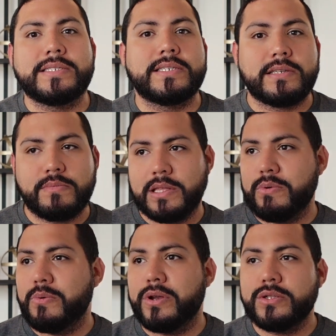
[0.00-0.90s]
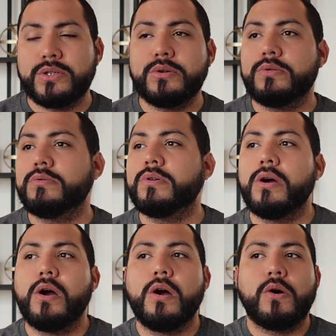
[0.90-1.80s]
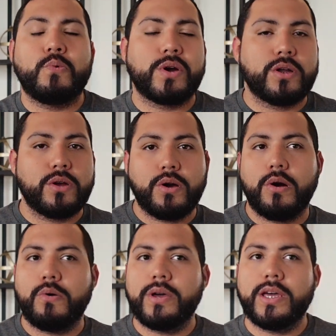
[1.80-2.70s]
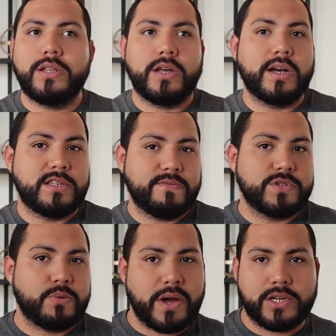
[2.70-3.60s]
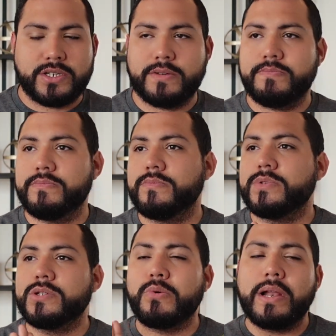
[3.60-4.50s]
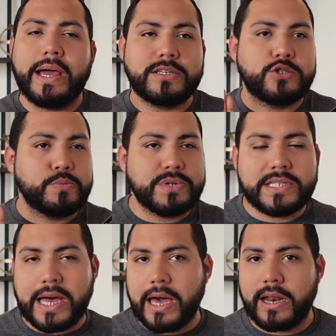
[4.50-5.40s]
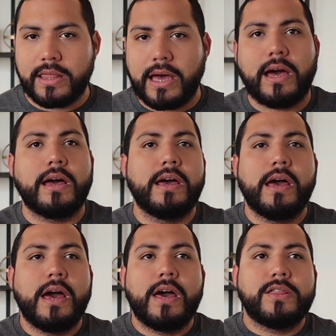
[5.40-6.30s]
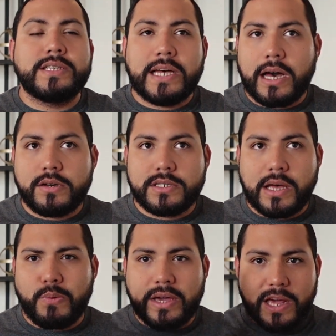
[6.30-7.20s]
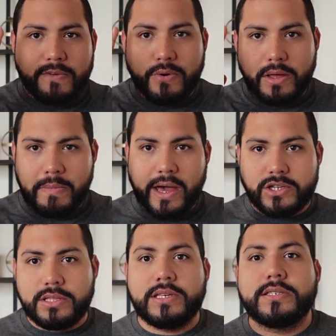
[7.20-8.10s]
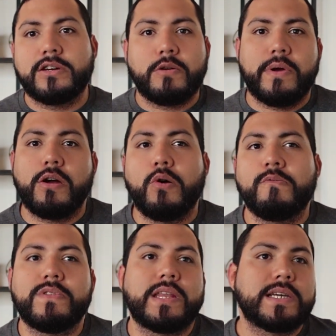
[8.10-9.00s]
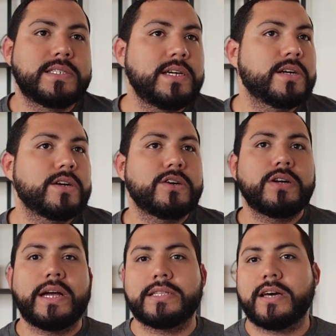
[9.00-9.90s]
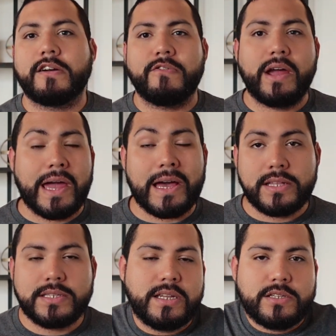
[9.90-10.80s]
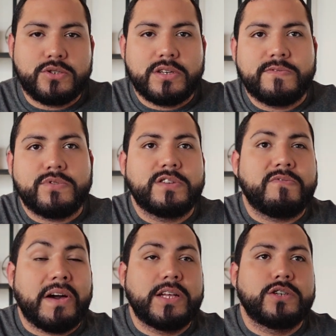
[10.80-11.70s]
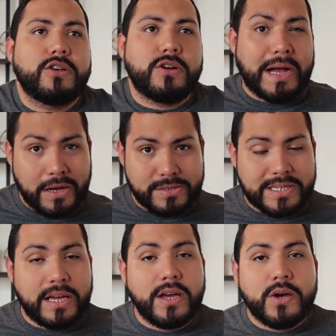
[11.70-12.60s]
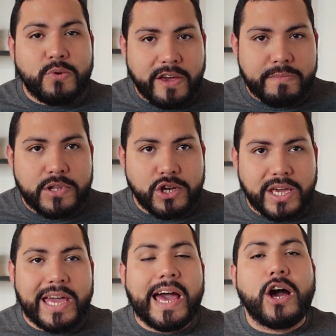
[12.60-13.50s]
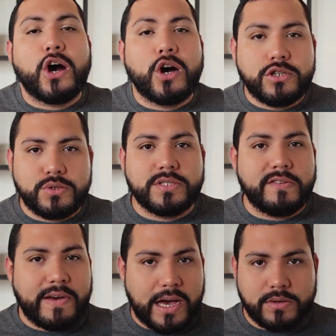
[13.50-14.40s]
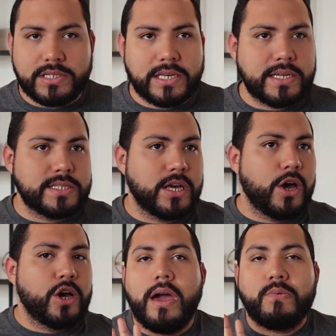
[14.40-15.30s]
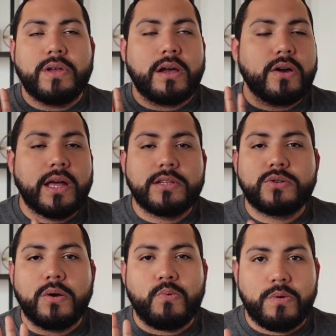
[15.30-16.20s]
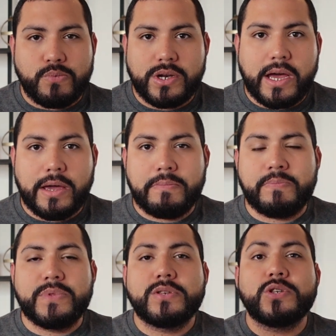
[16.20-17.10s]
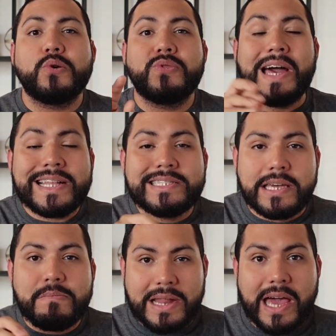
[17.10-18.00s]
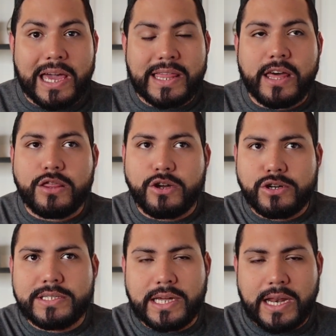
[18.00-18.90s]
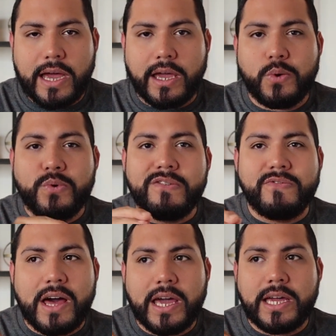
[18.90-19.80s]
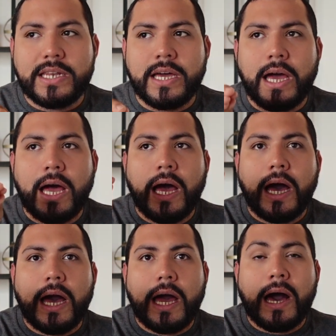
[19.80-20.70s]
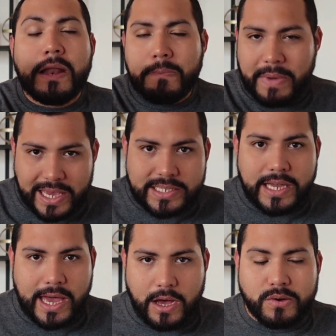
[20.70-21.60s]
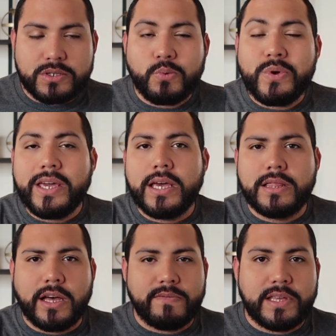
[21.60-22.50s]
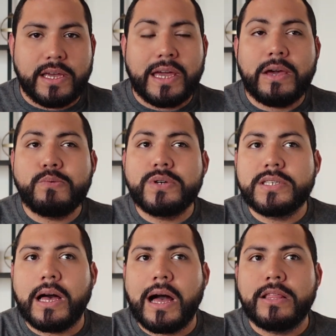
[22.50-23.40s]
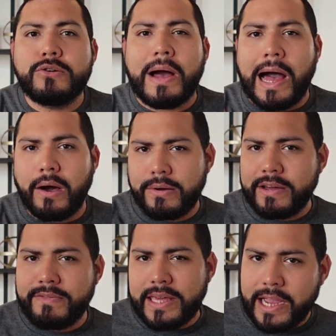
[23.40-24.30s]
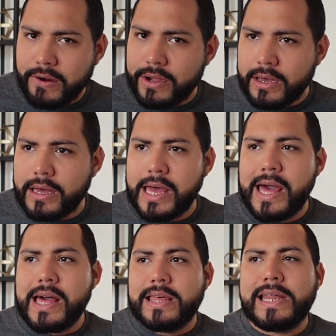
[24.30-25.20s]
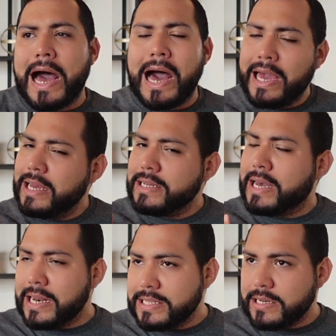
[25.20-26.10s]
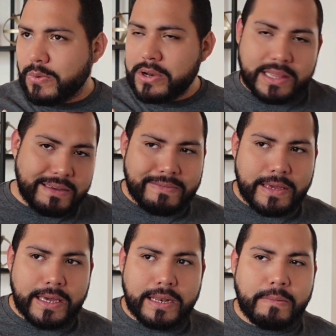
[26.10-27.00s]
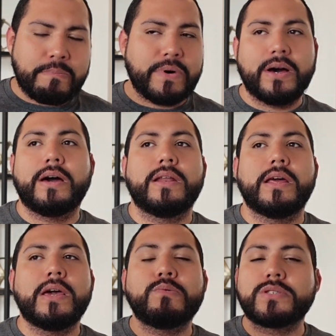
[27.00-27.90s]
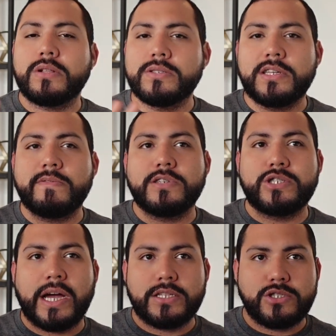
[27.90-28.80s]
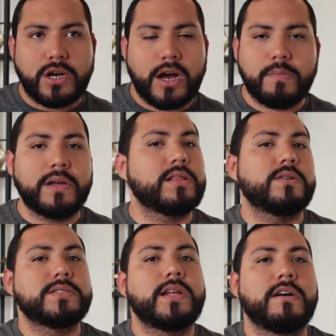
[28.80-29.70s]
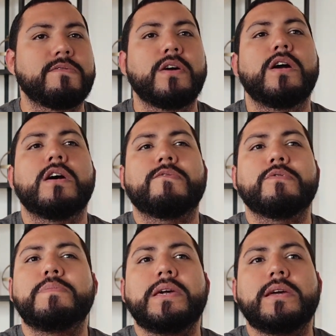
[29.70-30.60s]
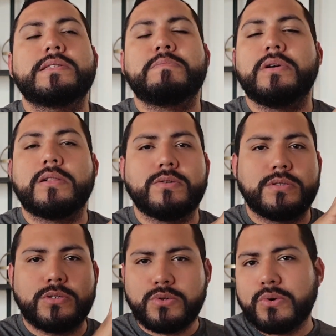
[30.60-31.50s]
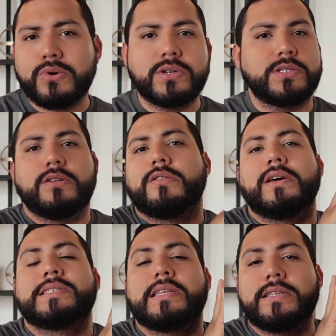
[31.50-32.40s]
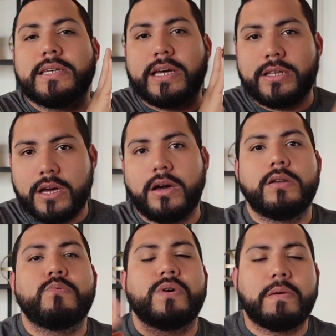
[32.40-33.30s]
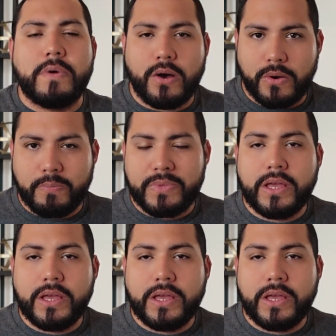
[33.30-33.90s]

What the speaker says: is something that we want to do. We're gonna go in a different direction. So we're like super sad that this house that we kind of already imagined this is gonna be our home for the next year, it's out of our hands and it's stressful to find another house. We have been looking at hundreds of houses and we're like, okay, let's try one more time. So that same night, that Thursday night, we find an amazing house. We loved it. It was a little out of the area that I kind of didn't want to live in, but it was close enough to Chad's job and close enough for me to be close to stores and all the things I need to get done while I'm at home.